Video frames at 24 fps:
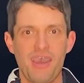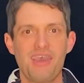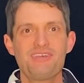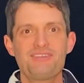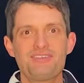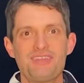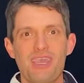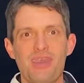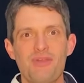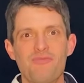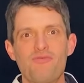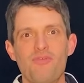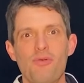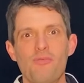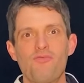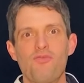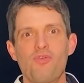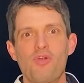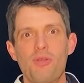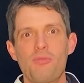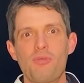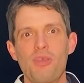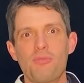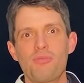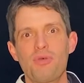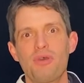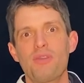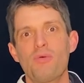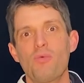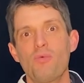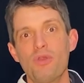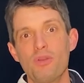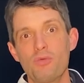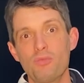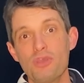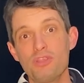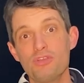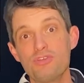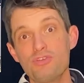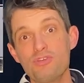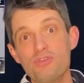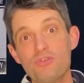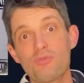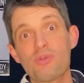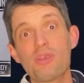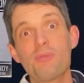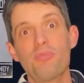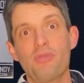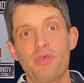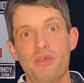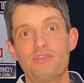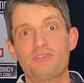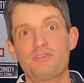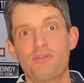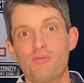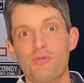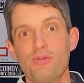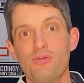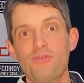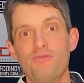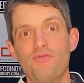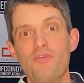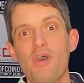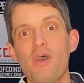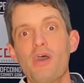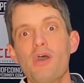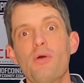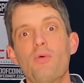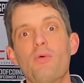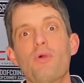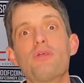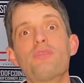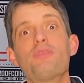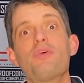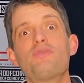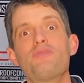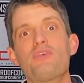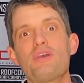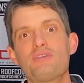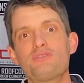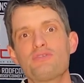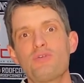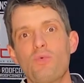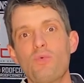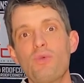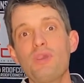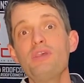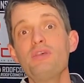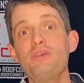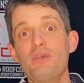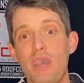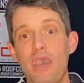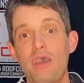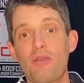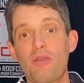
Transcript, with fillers: ice dam from forming, but when we do replace a roof, one of the things that we at